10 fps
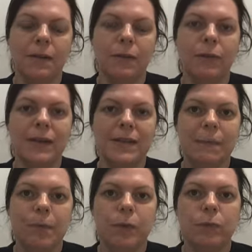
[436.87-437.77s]
For
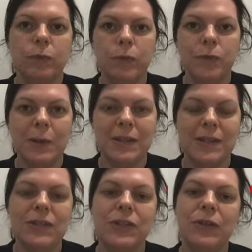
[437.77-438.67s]
example, Rule
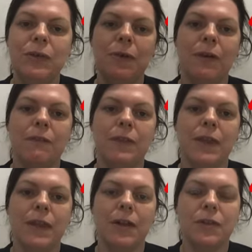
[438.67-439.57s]
22 of
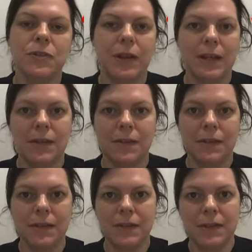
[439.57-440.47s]
the Australian
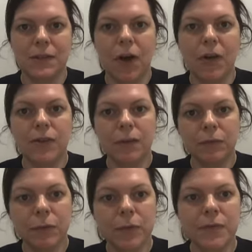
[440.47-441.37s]
Solicitors'
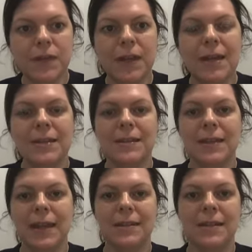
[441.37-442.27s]
Conduct Rules
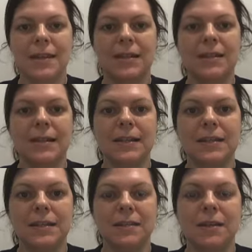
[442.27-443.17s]
states that a
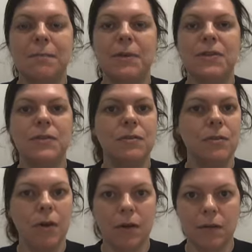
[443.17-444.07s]
solicitor must
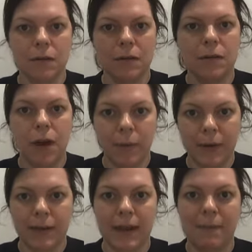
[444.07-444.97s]
not
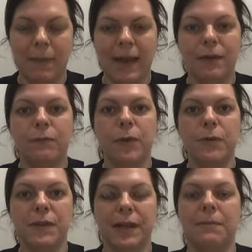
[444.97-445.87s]
knowingly make a
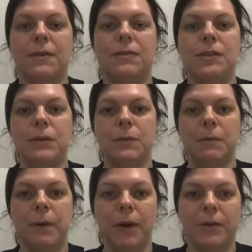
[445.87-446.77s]
false statement to
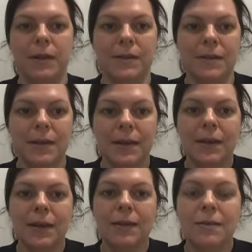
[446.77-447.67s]
an opponent.
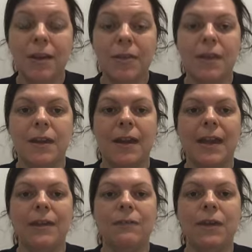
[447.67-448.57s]
Note that
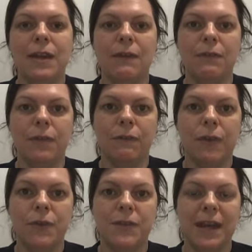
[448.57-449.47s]
even if the
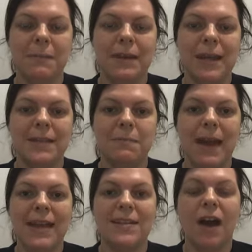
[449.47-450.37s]
false statement is
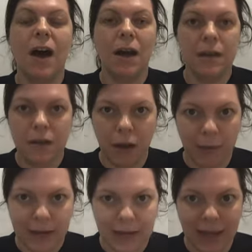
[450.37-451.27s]
made
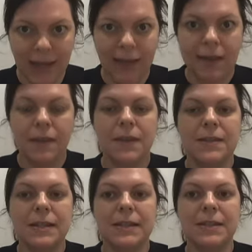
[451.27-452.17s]
unknowingly, the
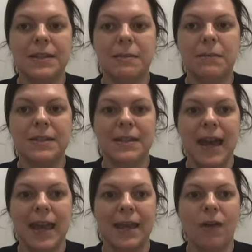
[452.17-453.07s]
solicitor must
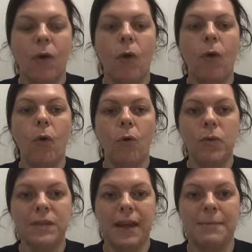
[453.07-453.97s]
take
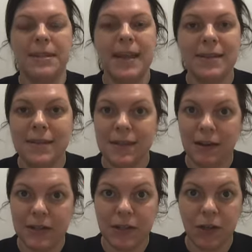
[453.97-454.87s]
all steps
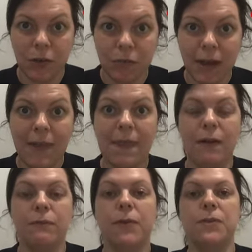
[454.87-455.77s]
necessary to correct
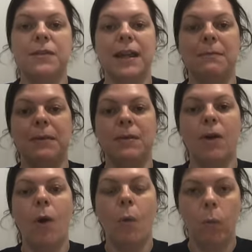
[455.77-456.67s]
that false
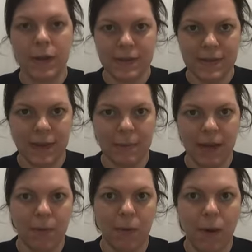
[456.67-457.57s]
statement once they
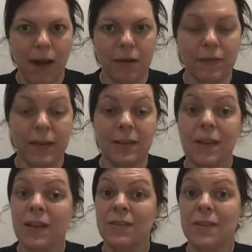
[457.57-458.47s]
become aware of it.
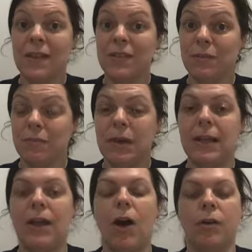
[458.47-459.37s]
So that's a
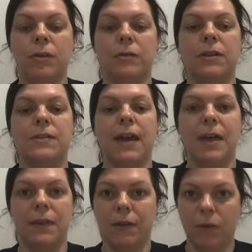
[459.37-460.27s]
really onerous
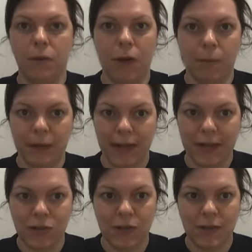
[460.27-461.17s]
ethical
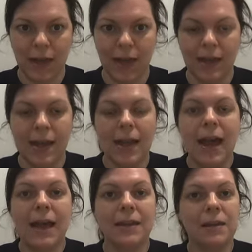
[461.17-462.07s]
obligation there,
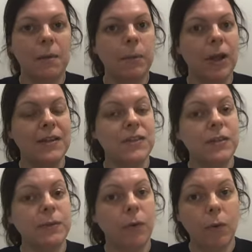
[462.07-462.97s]
and it applies
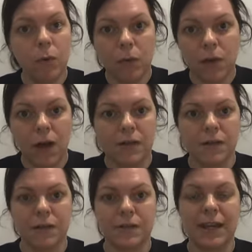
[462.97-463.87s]
to all
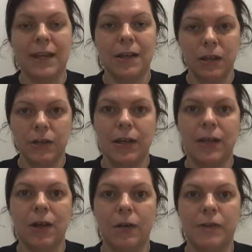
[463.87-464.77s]
conduct,
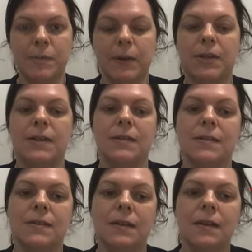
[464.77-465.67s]
including
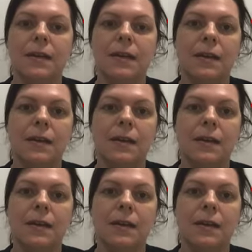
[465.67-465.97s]
correspondence.